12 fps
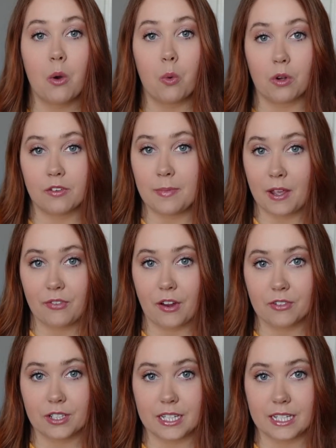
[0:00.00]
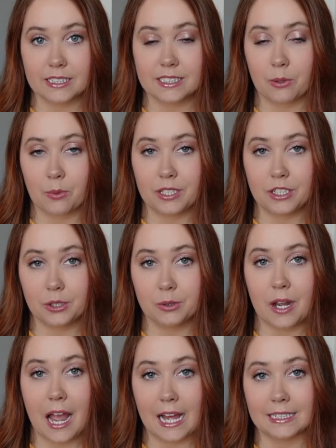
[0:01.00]
one of my favorite things that we
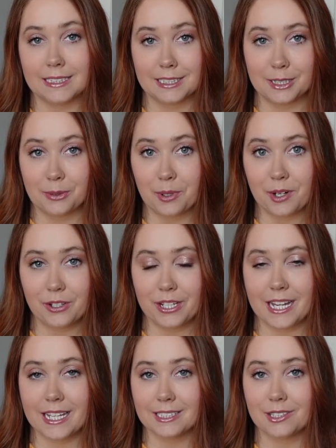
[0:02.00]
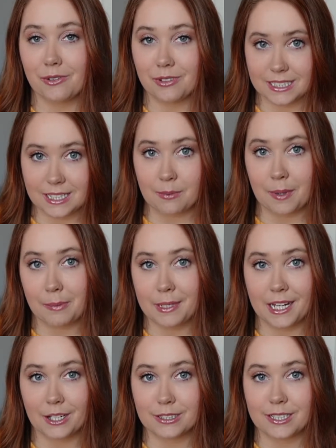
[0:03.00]
do at Disney World is visit the baby
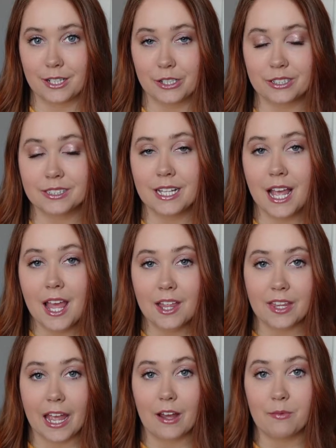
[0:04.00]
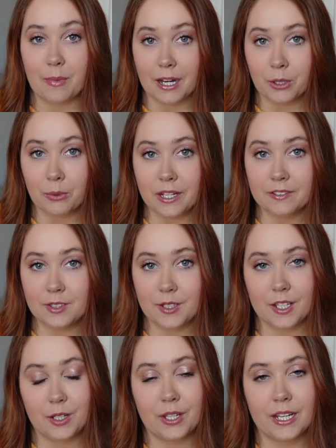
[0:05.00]
care centers. They have microwaves so
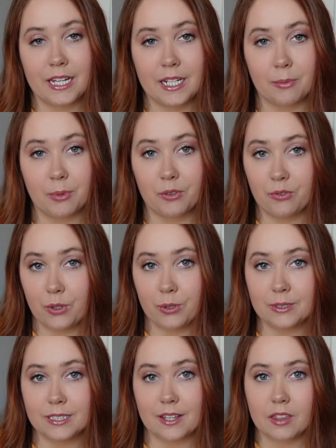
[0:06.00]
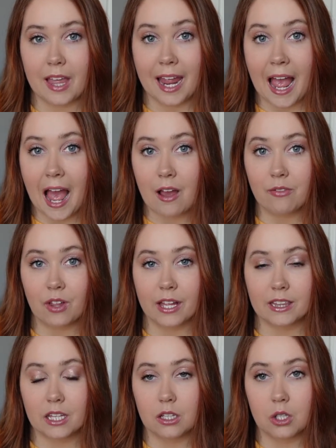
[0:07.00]
that you can heat up your foods. They have
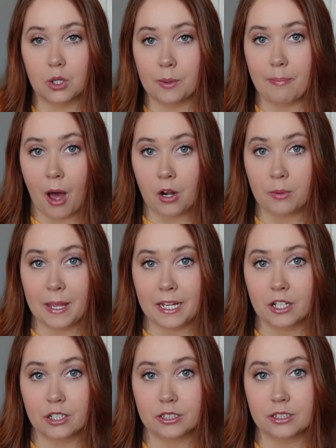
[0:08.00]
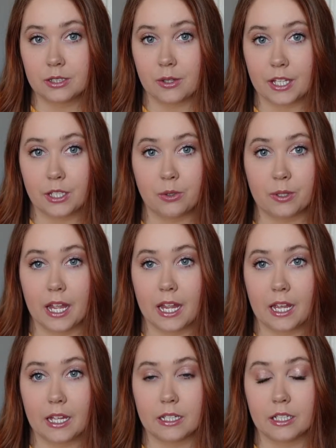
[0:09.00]
like the little bottle makers so that you
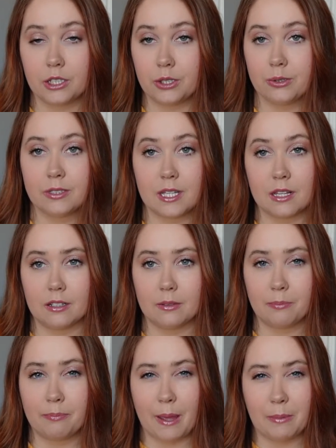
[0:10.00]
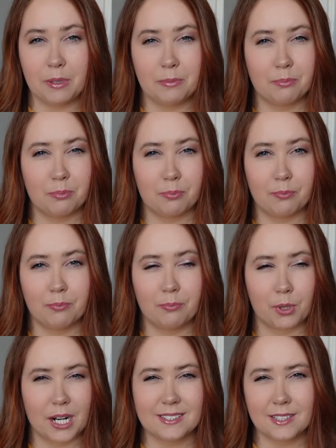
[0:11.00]
can use the baby
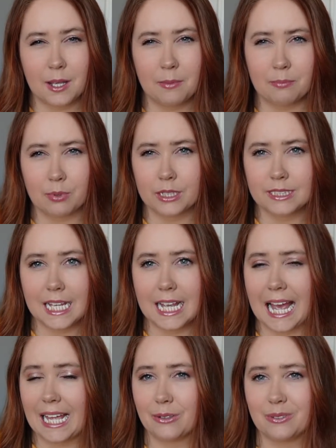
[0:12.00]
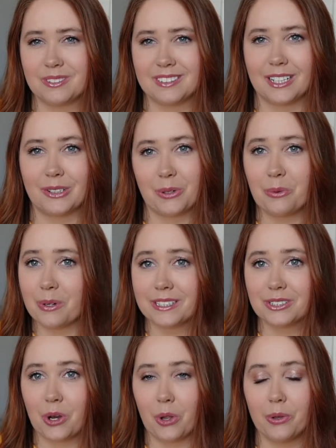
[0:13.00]
breza, I don't know what
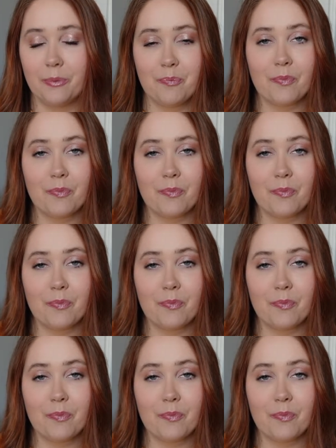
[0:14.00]
it's called.